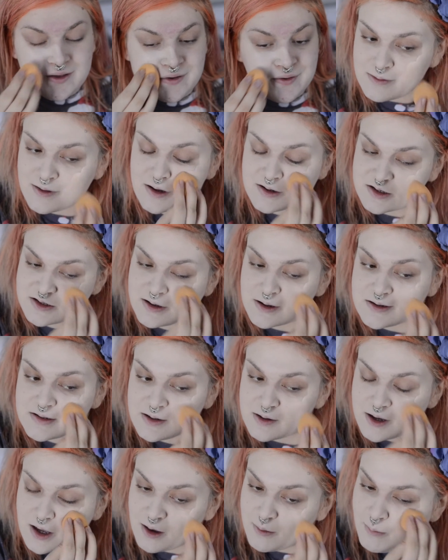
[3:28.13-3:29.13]
So I just had
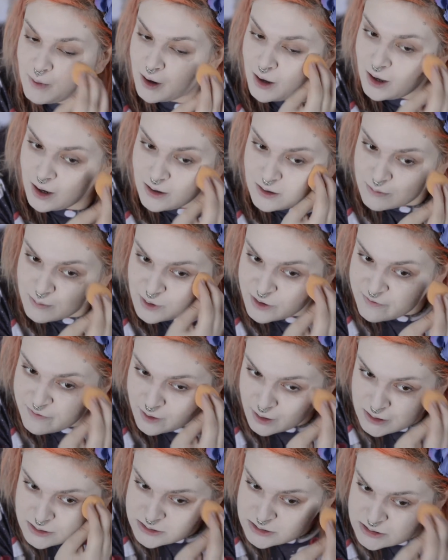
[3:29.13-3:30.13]
to get my hair on my
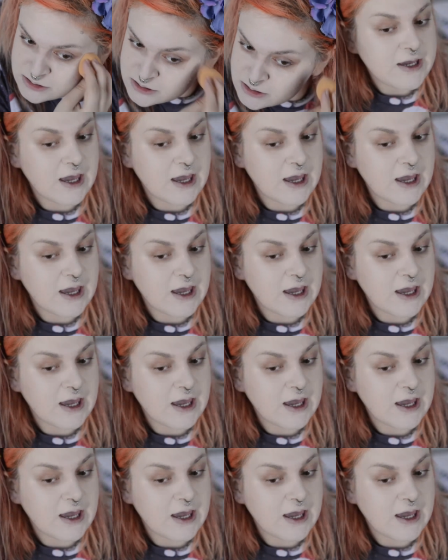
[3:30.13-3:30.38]
face.